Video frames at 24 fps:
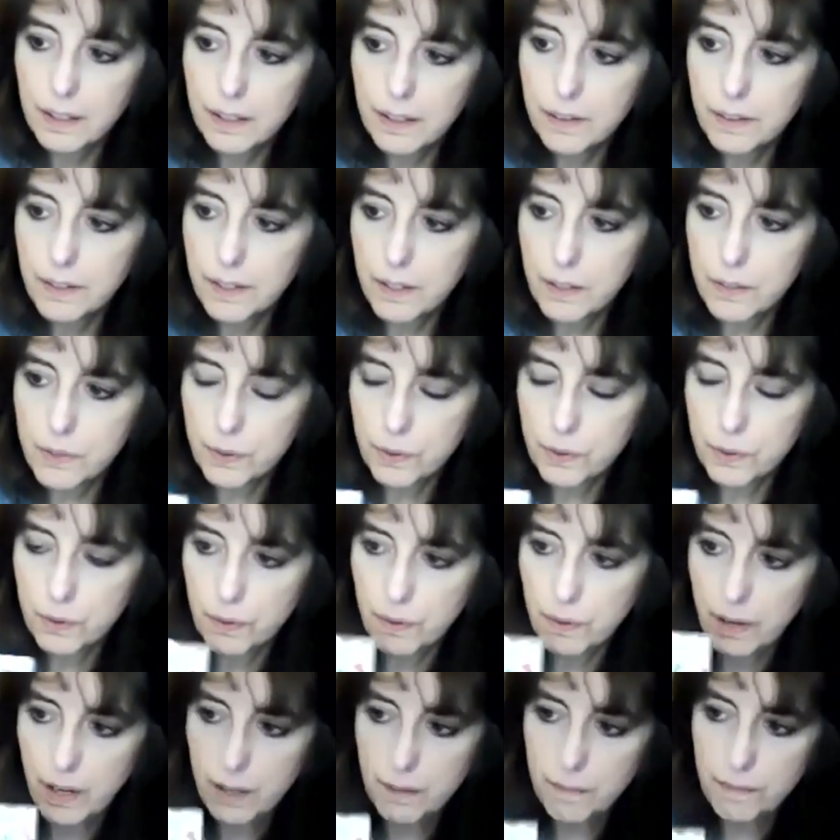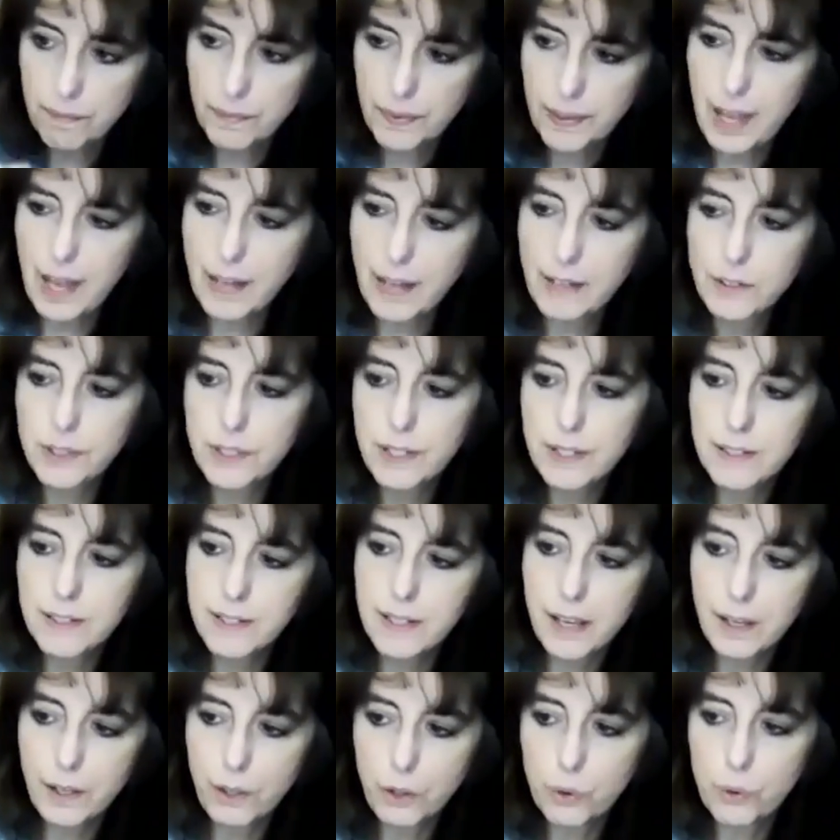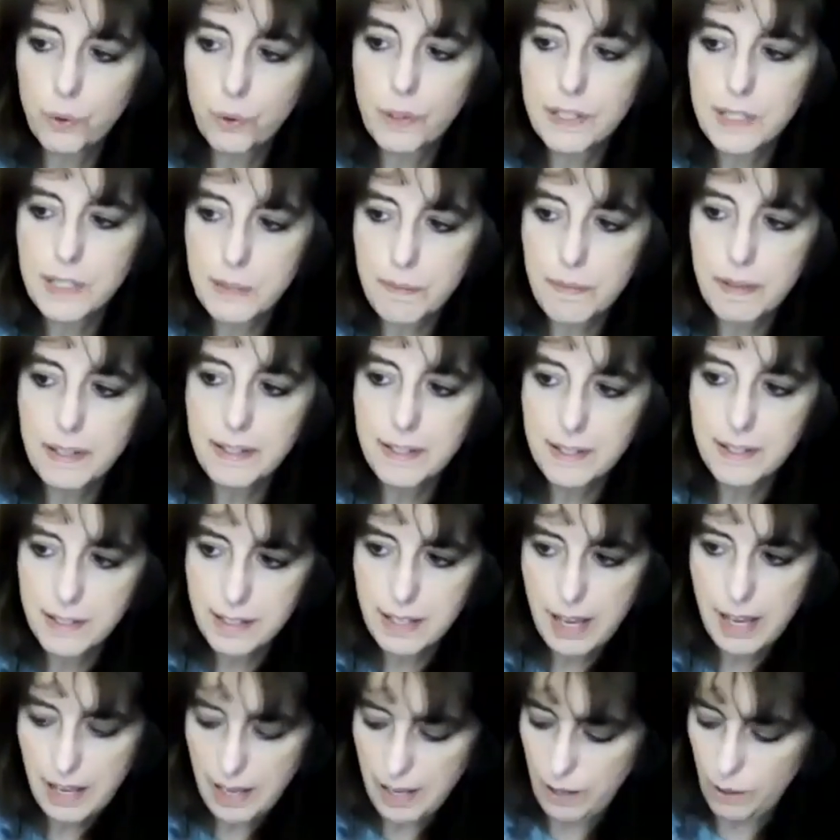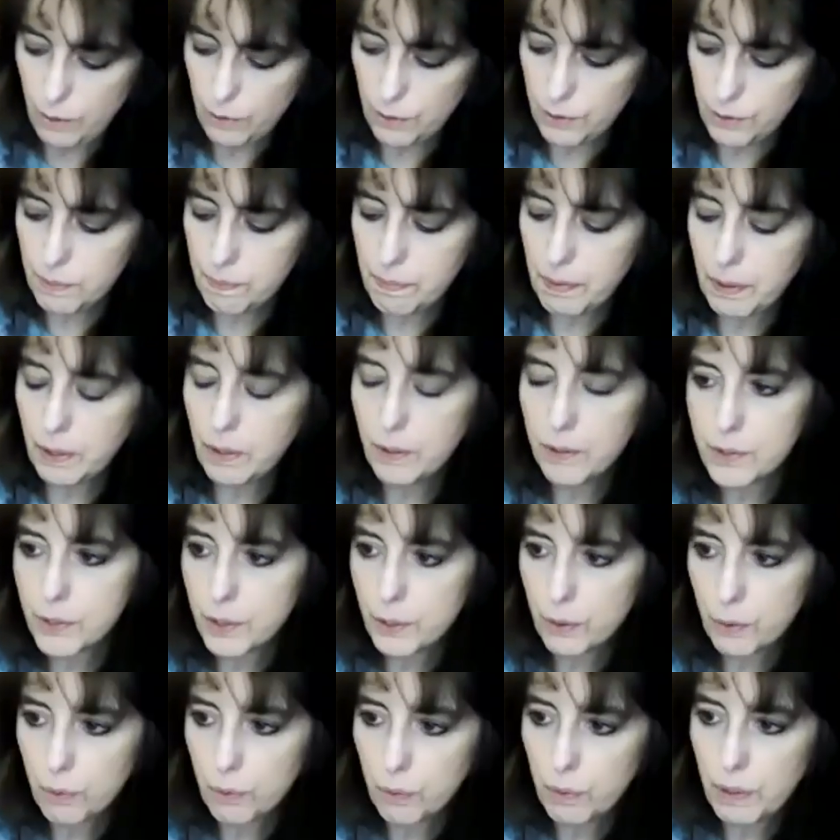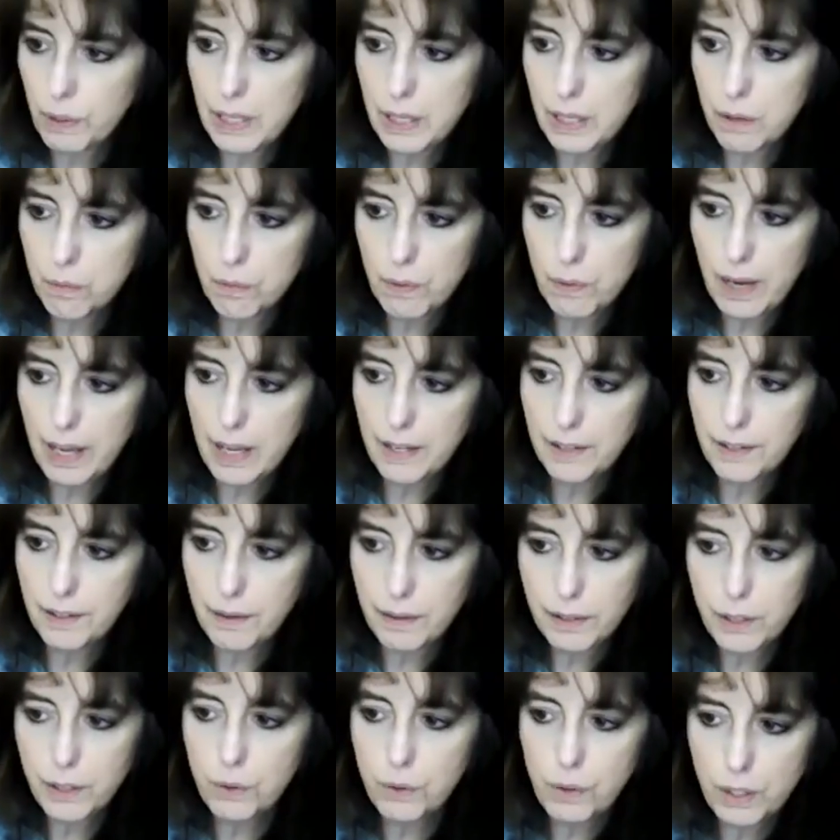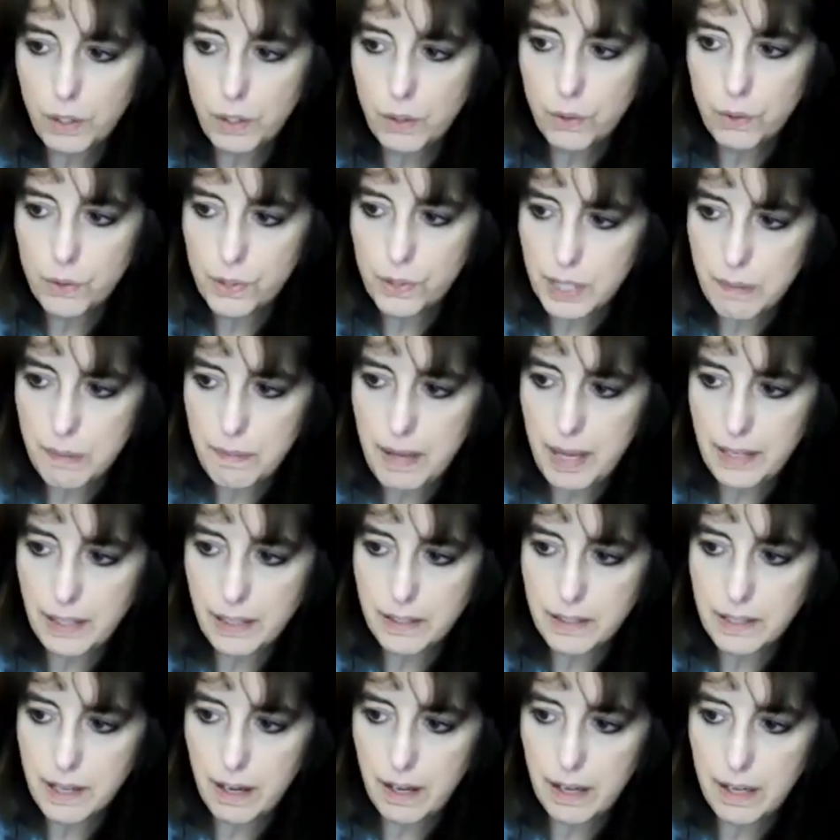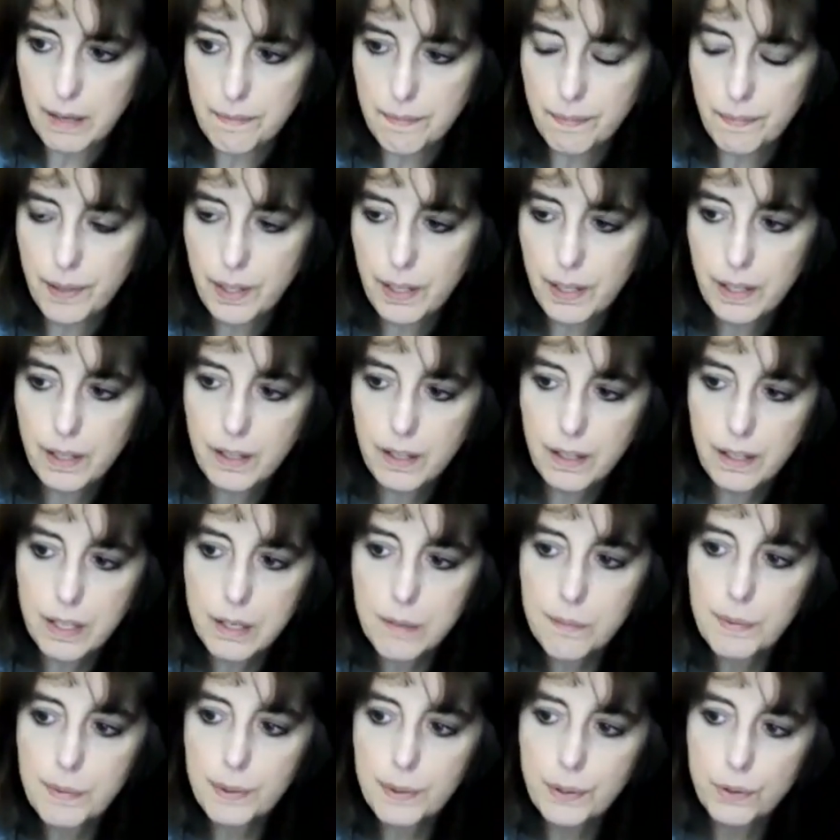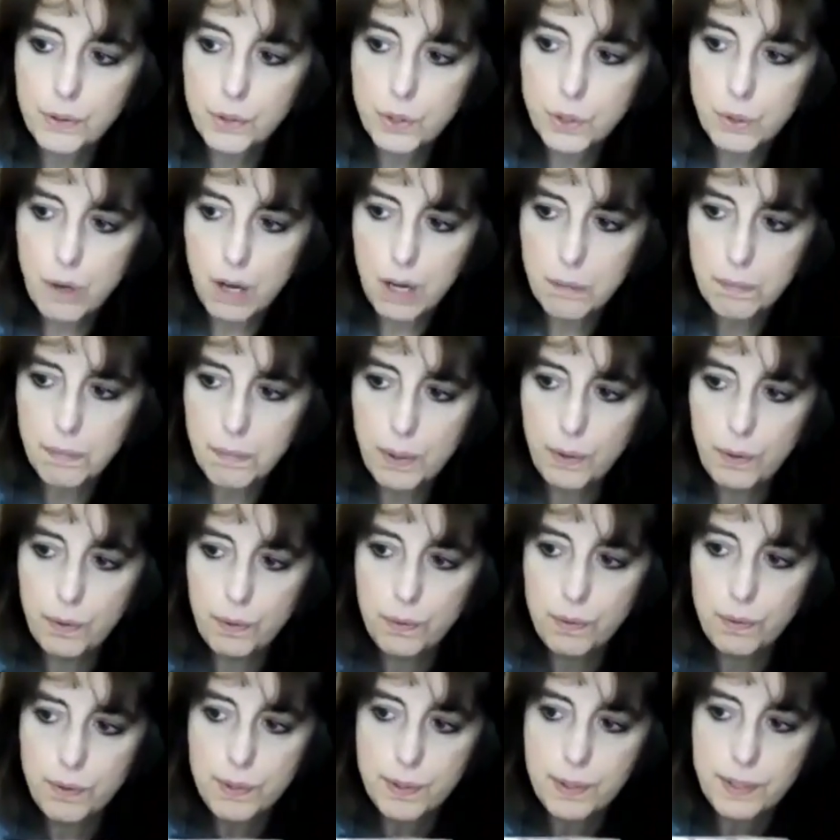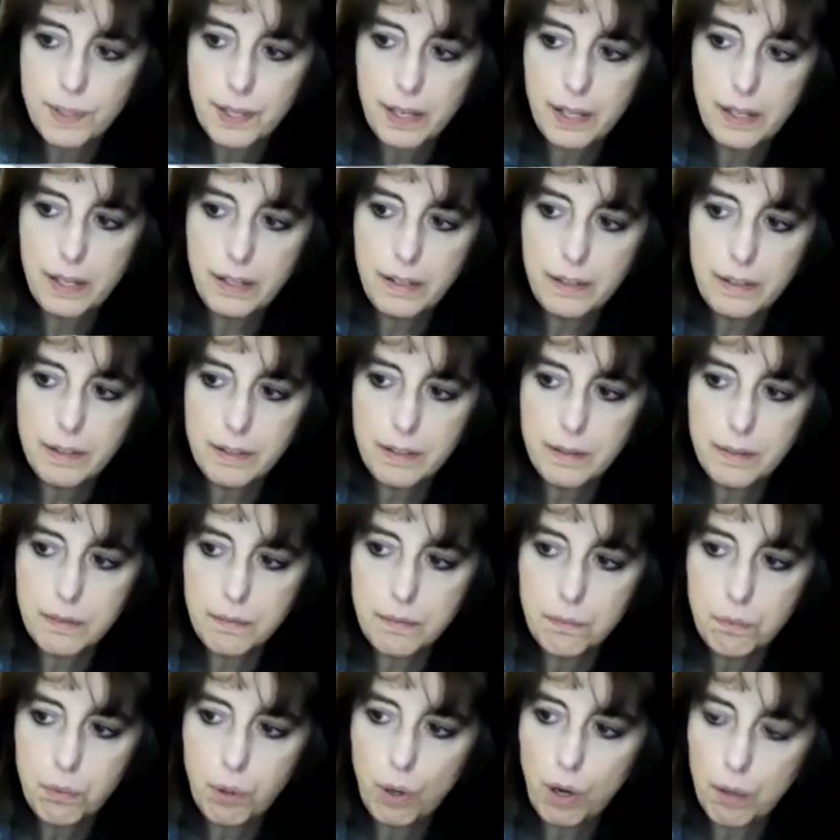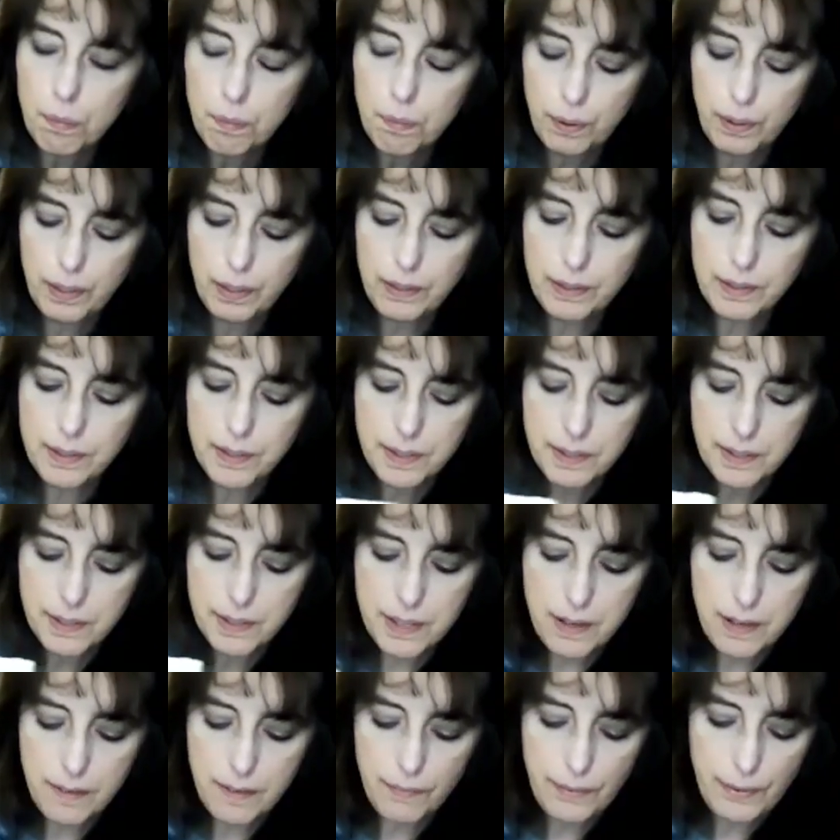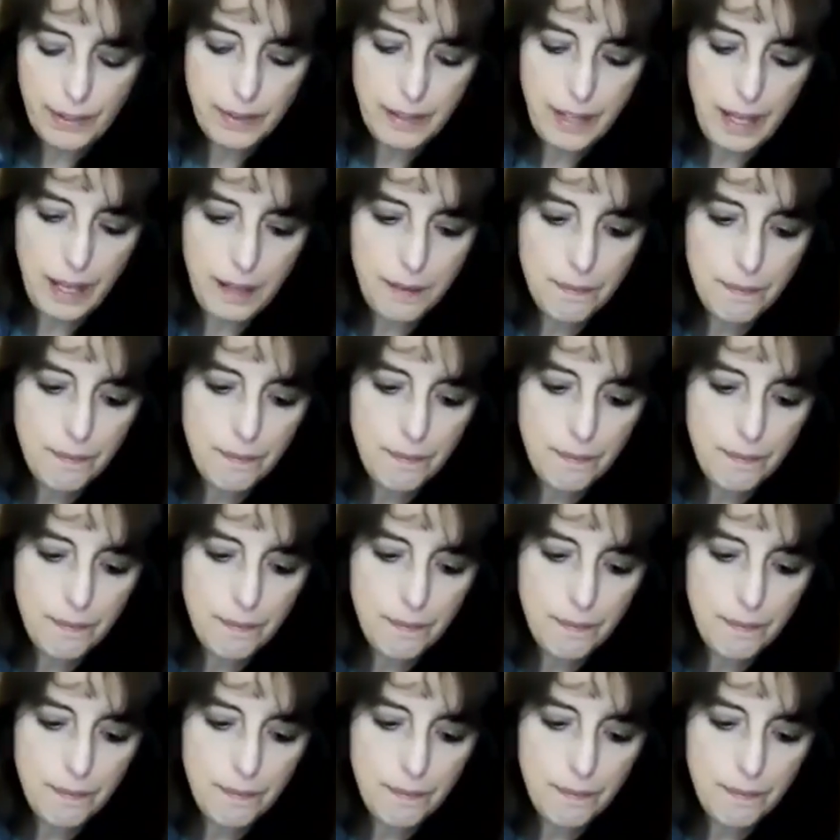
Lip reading: These are, they actually say Christmas Tales because they're green and red. You could use them anytime, but they're dog bones and paw prints and stuff like that.